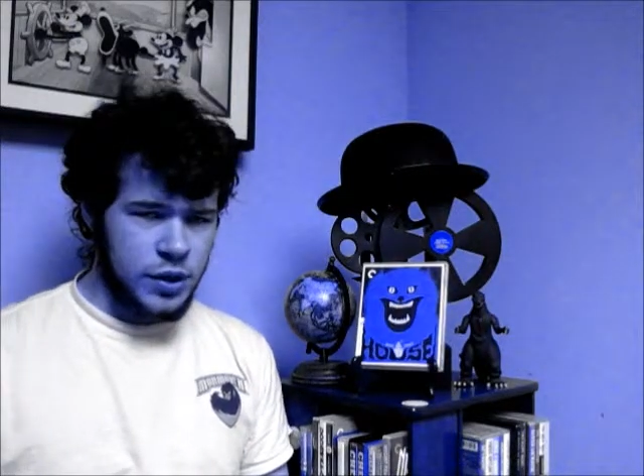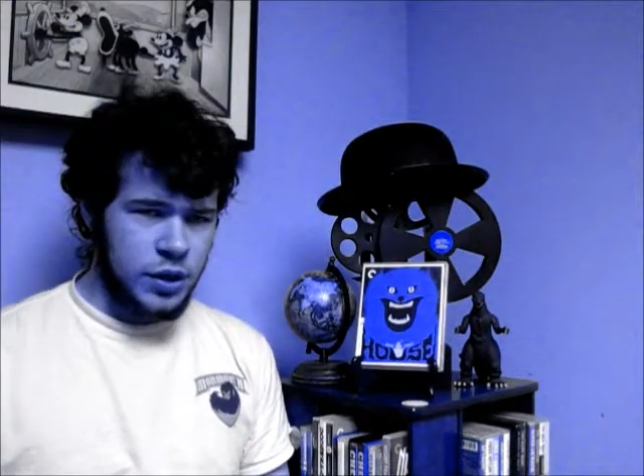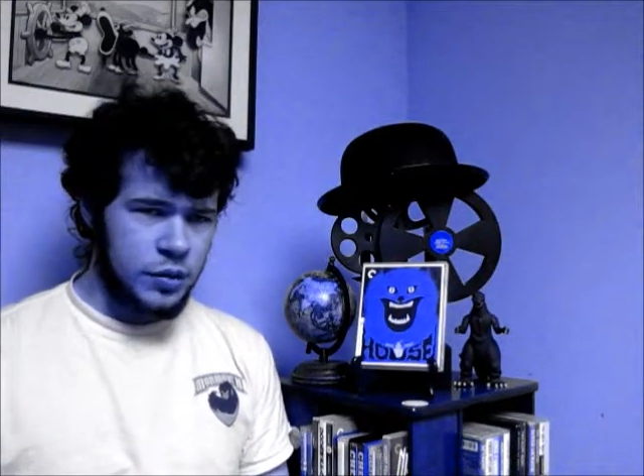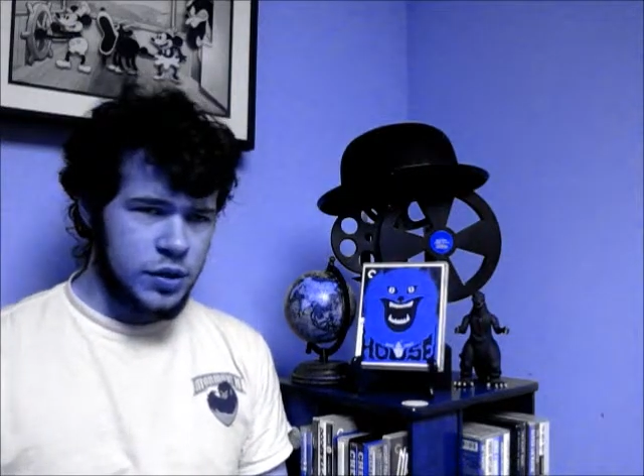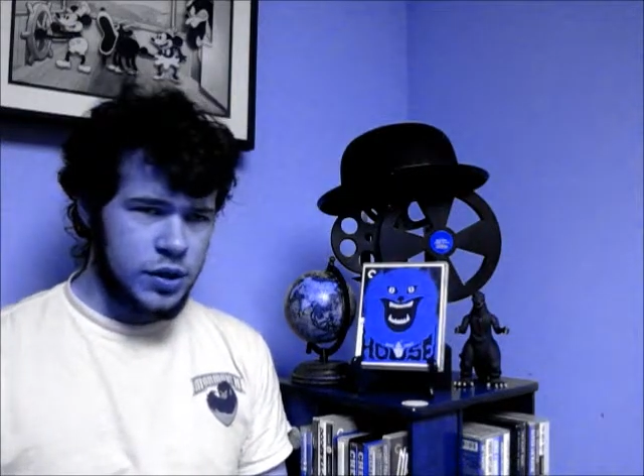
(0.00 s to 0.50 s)

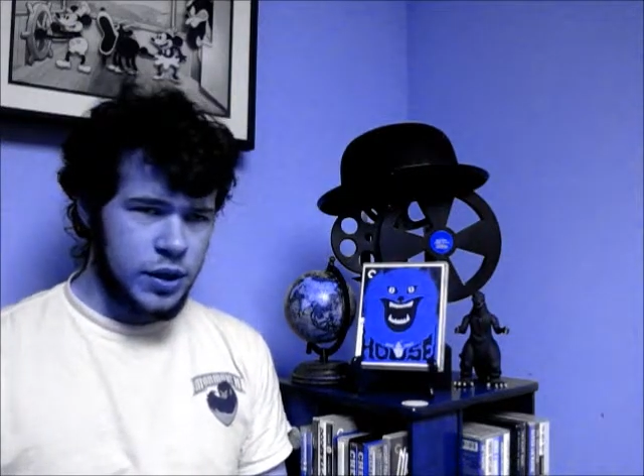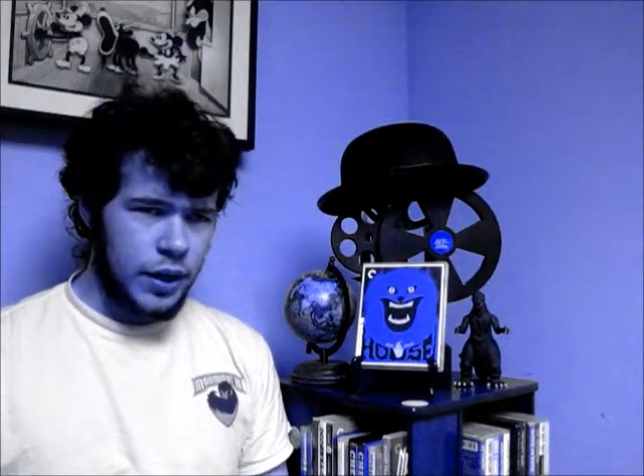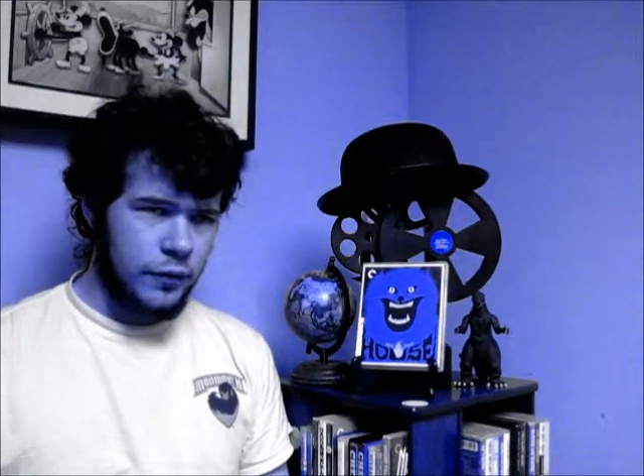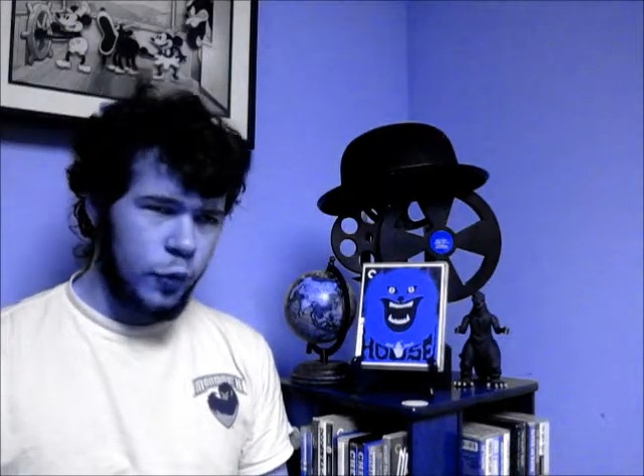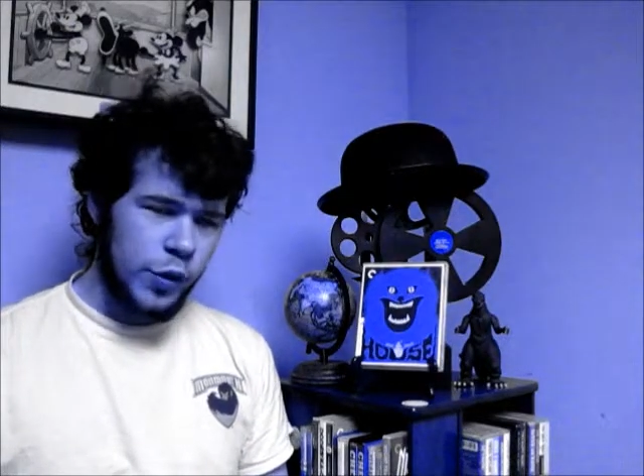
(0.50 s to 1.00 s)
and there's this
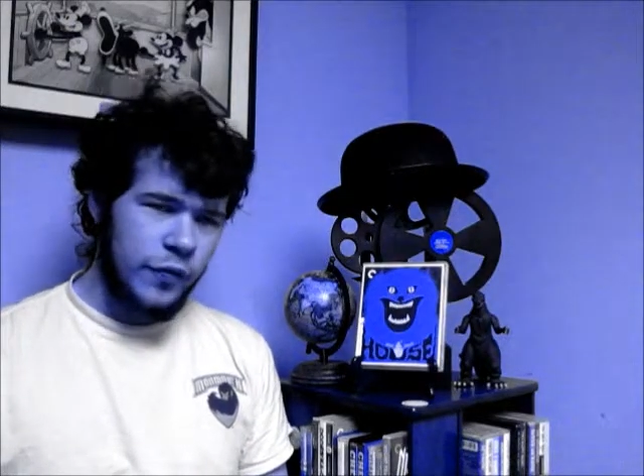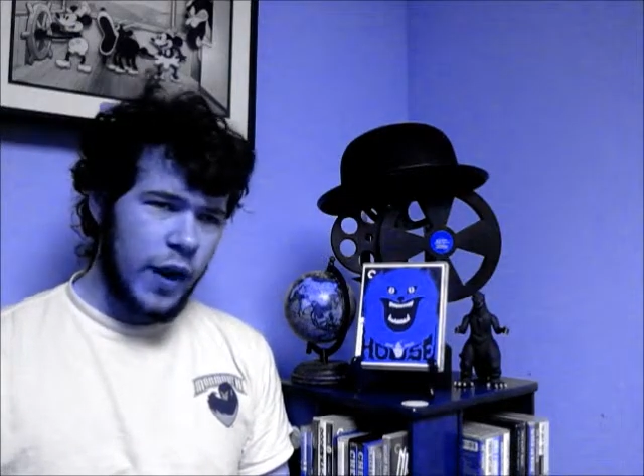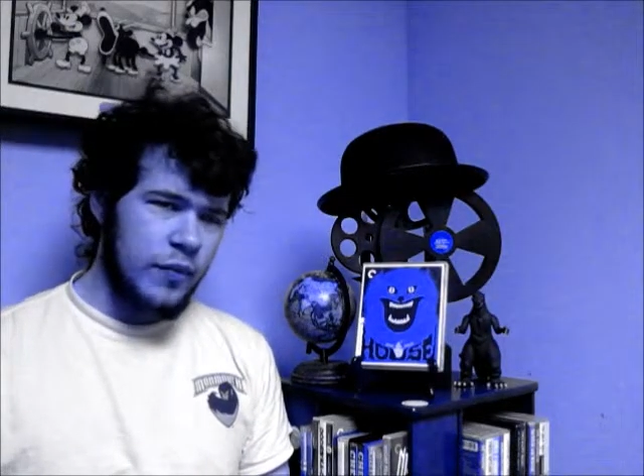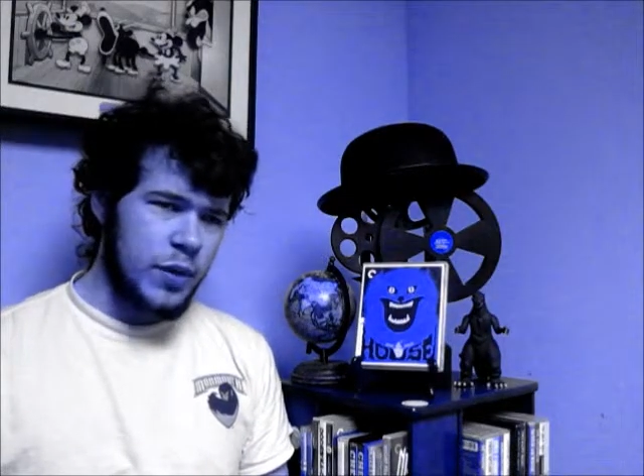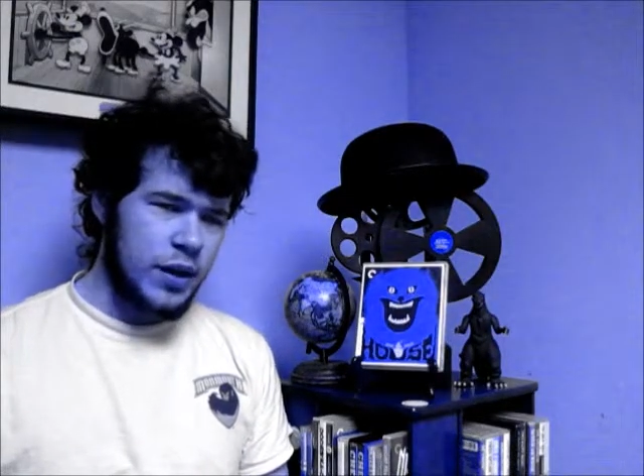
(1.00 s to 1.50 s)
like
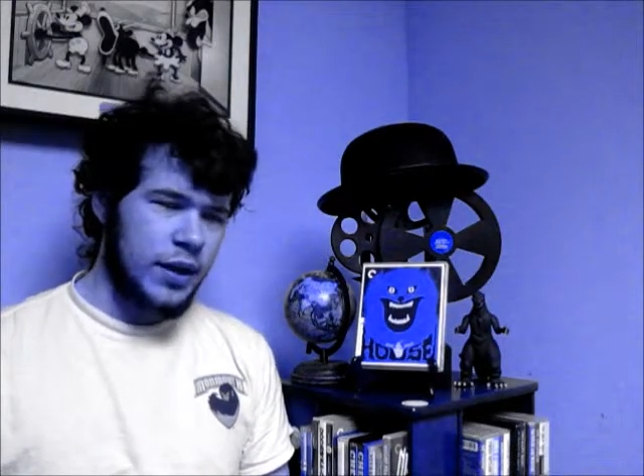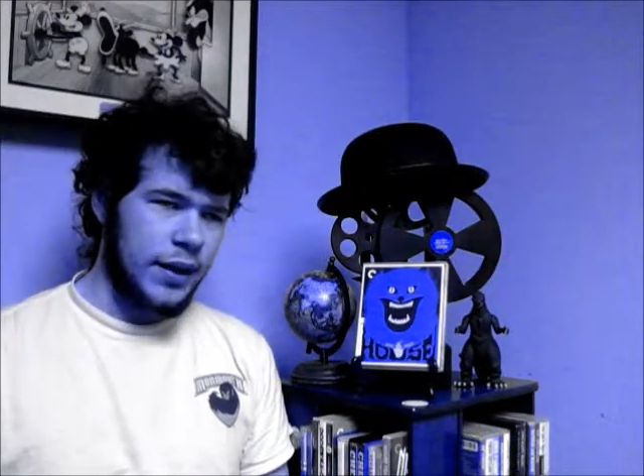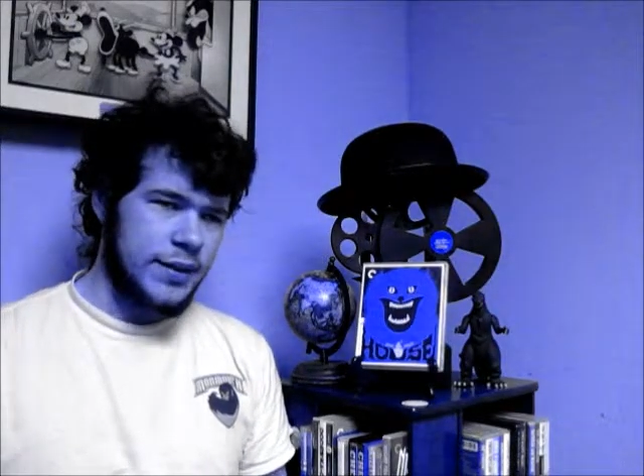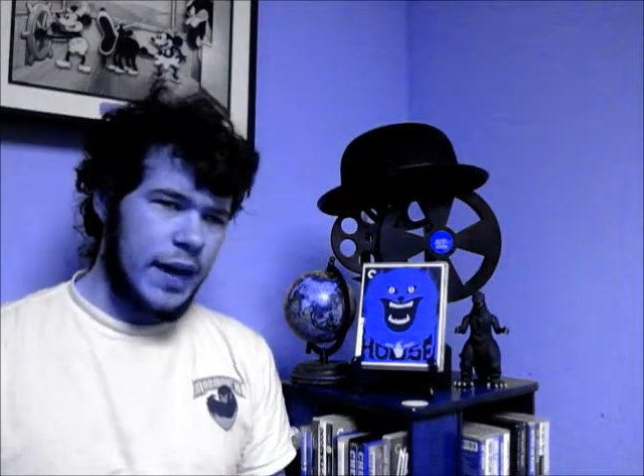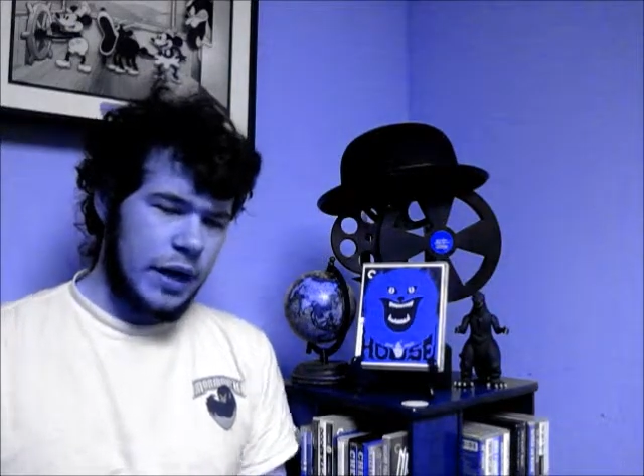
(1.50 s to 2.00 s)
45-minute
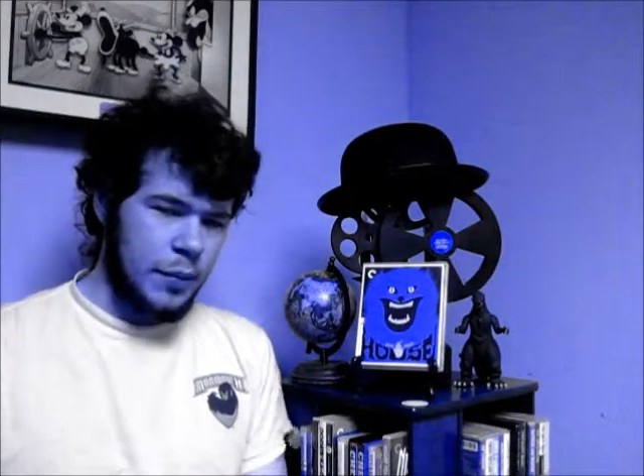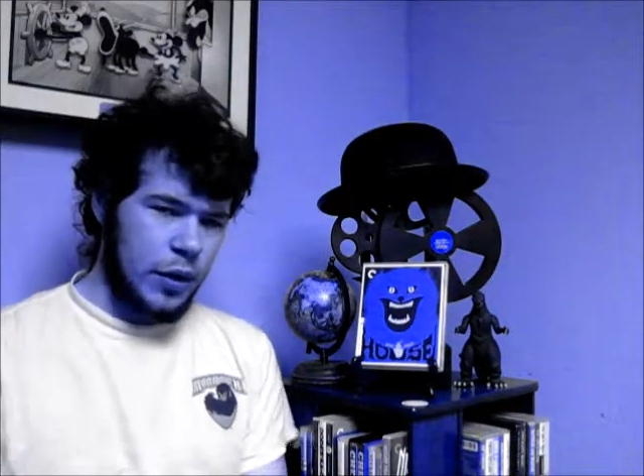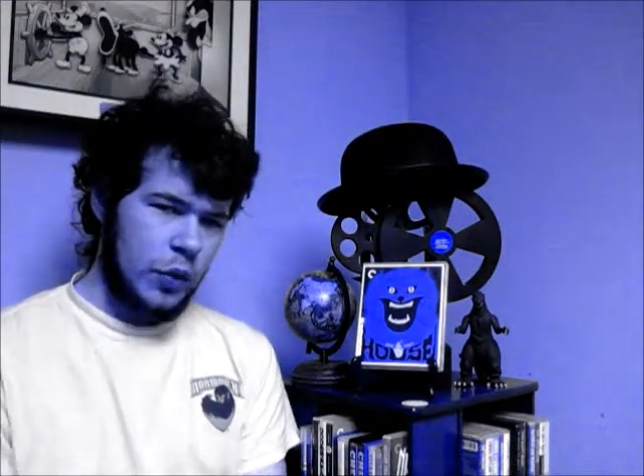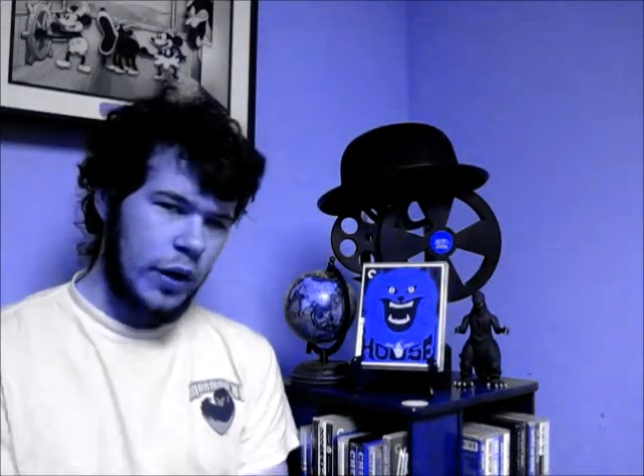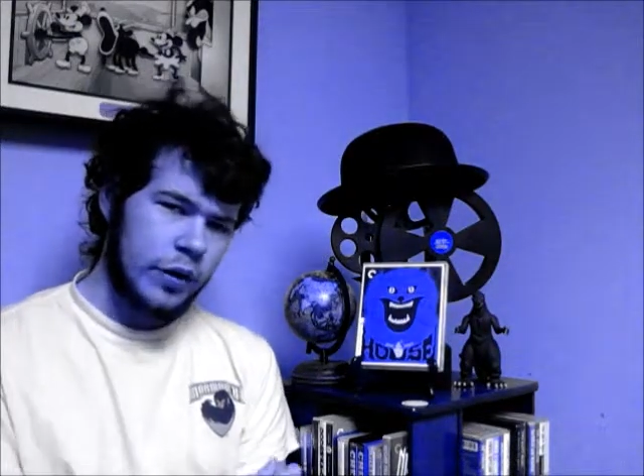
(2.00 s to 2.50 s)
like
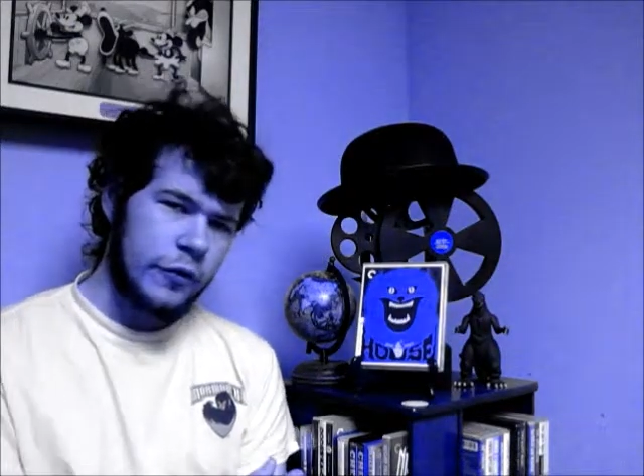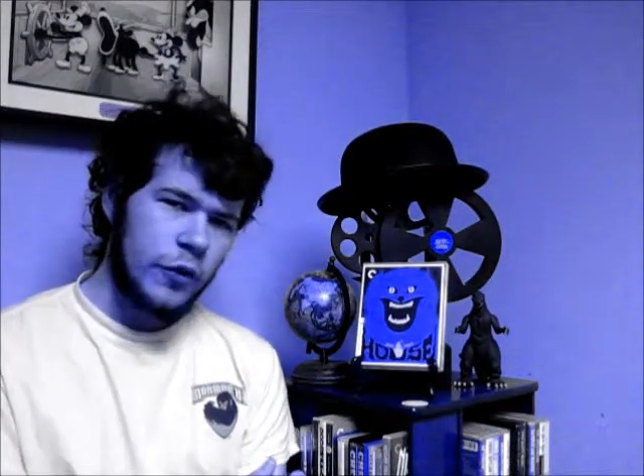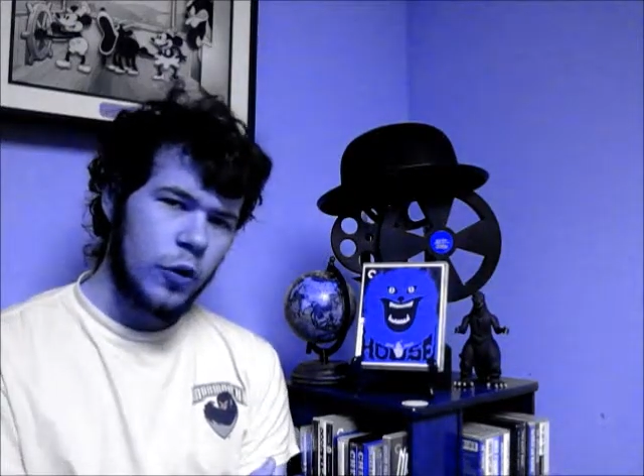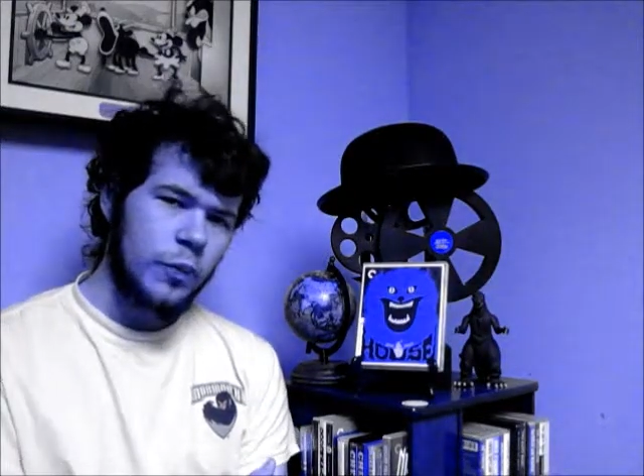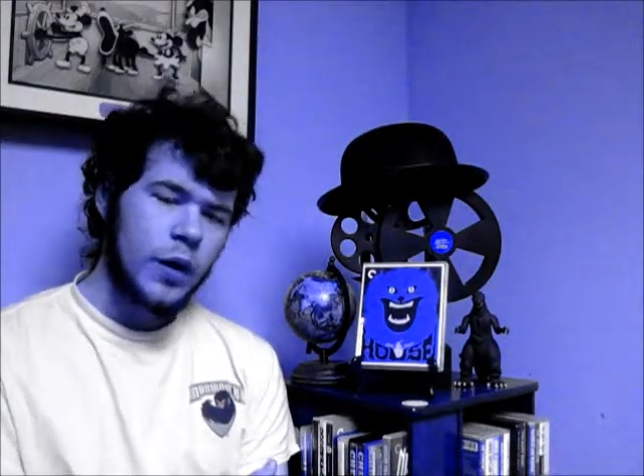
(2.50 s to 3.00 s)
documentary on the
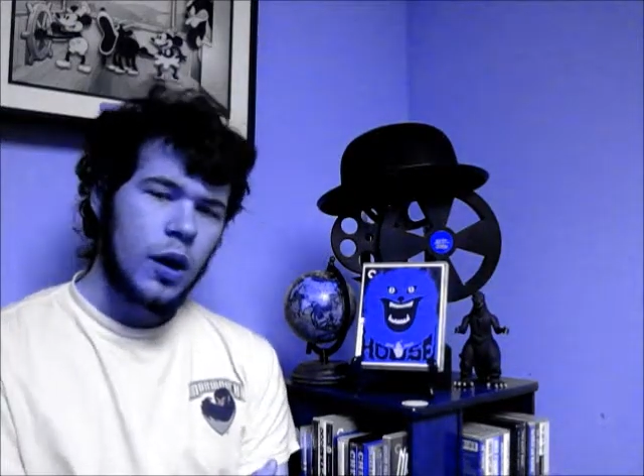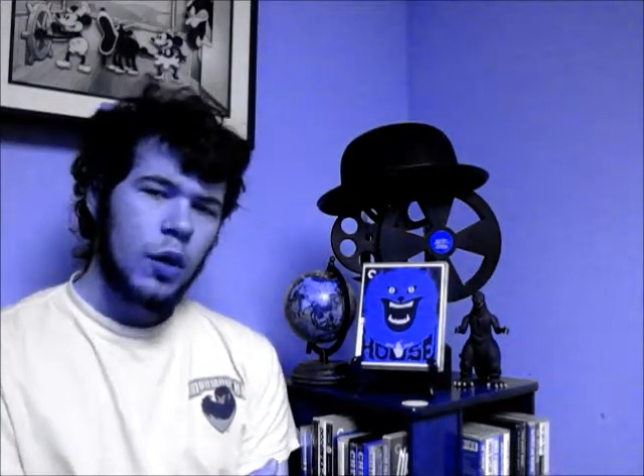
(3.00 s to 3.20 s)
film